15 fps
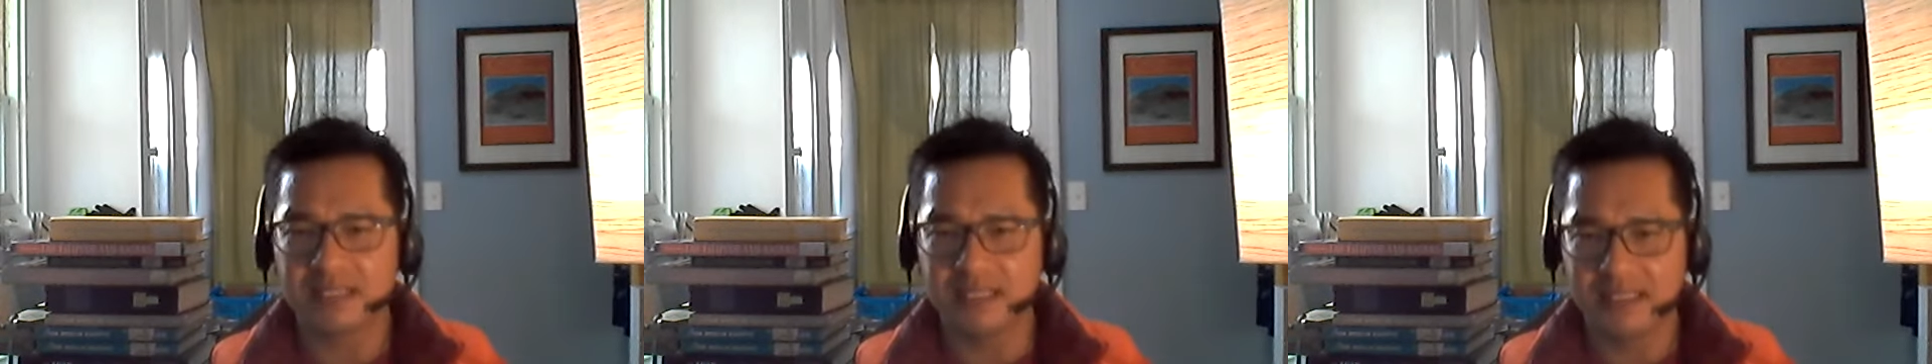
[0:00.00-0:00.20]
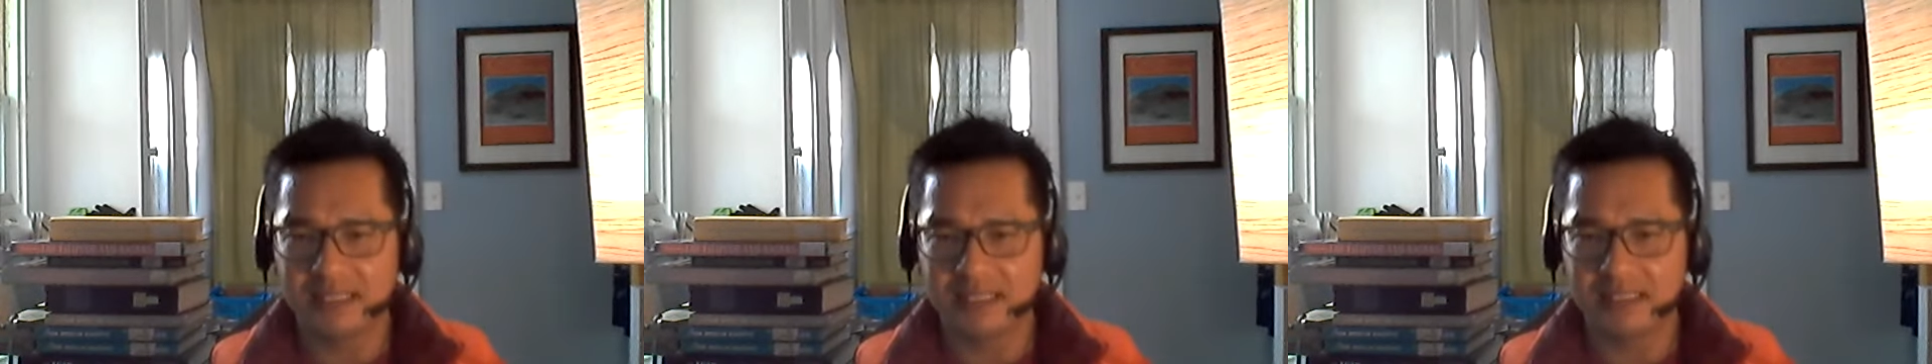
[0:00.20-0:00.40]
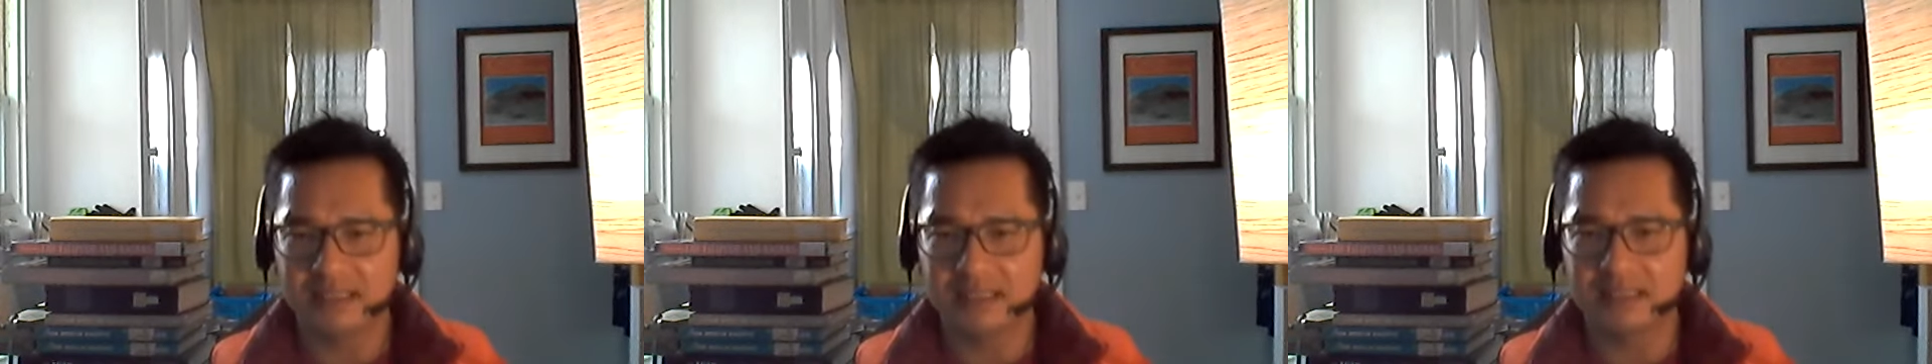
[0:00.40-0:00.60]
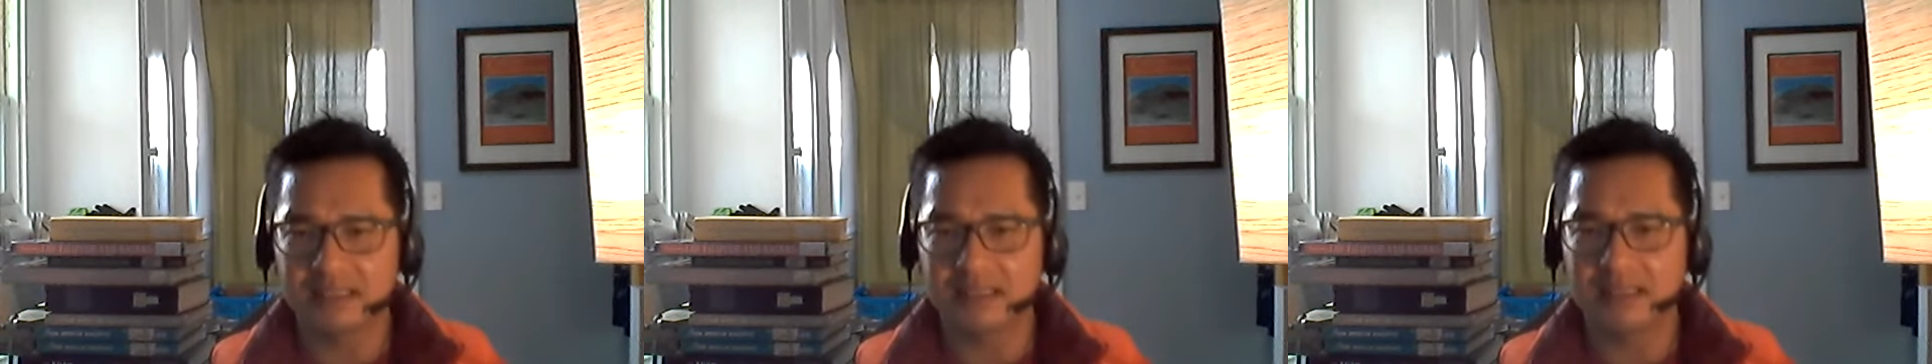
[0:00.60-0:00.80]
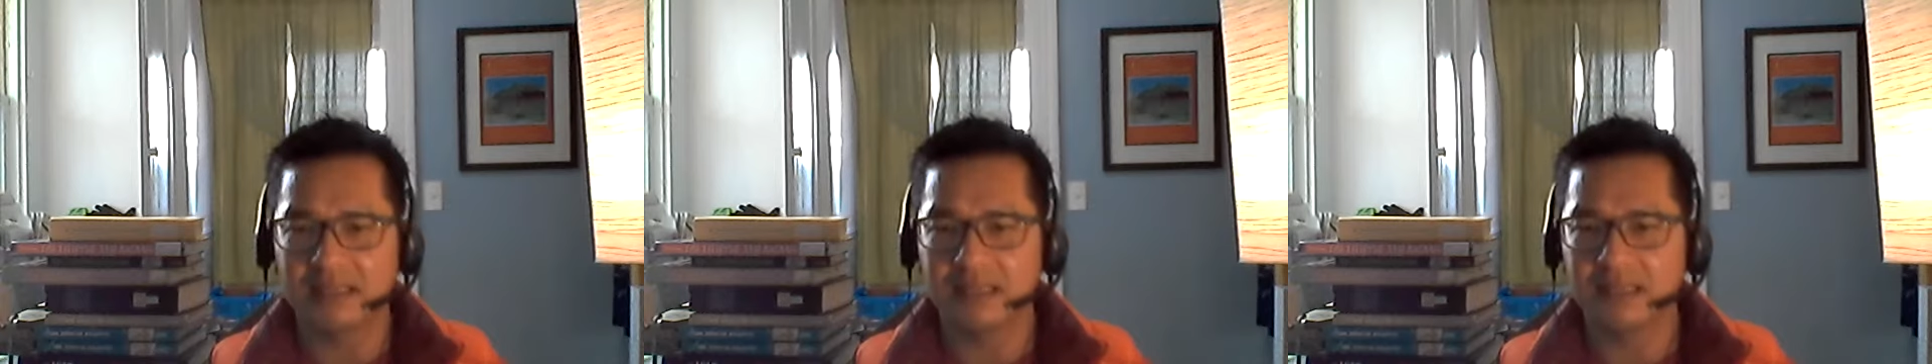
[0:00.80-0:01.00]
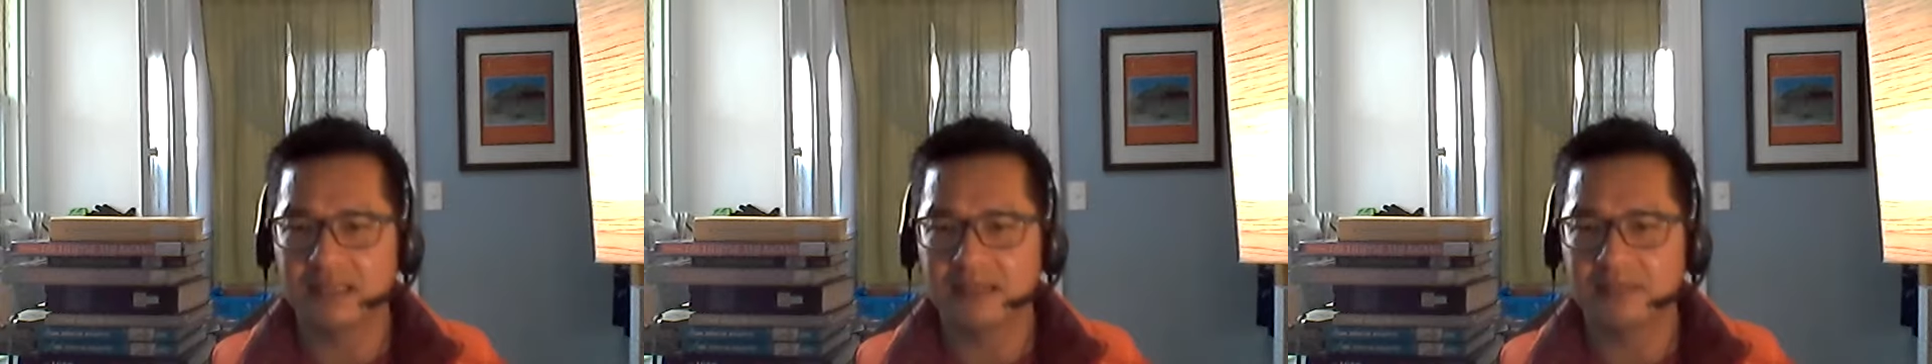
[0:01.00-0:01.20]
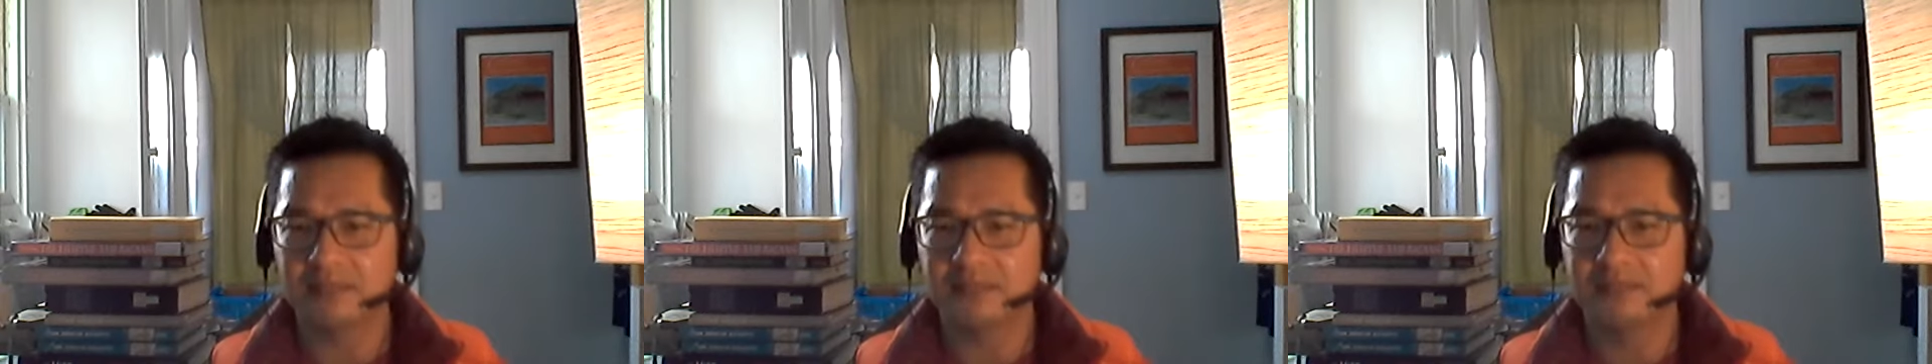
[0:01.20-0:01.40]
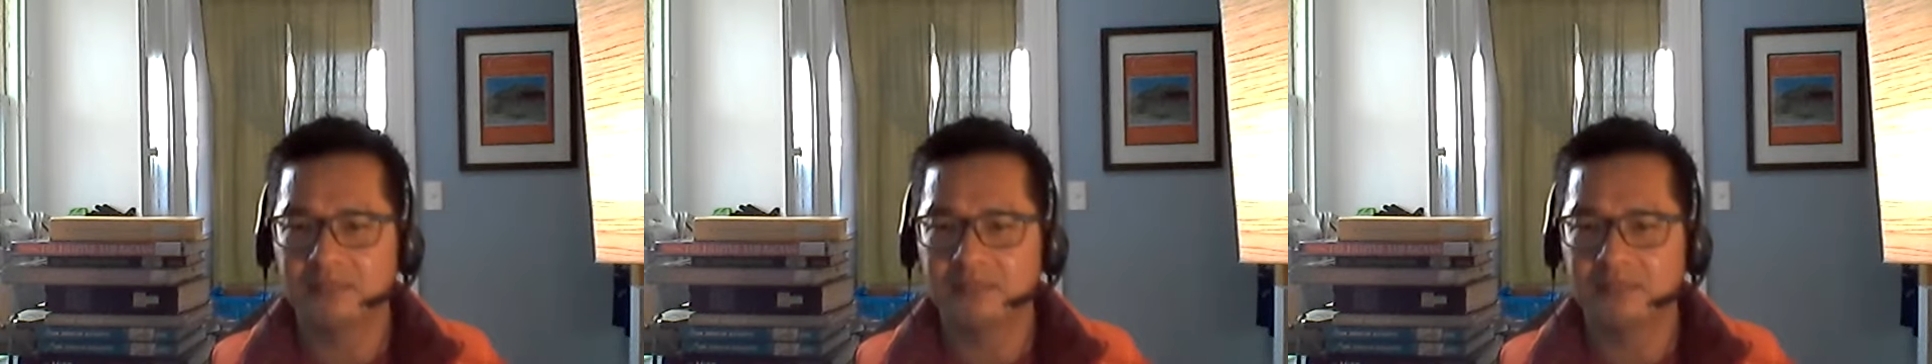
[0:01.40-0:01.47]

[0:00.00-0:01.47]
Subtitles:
needs. And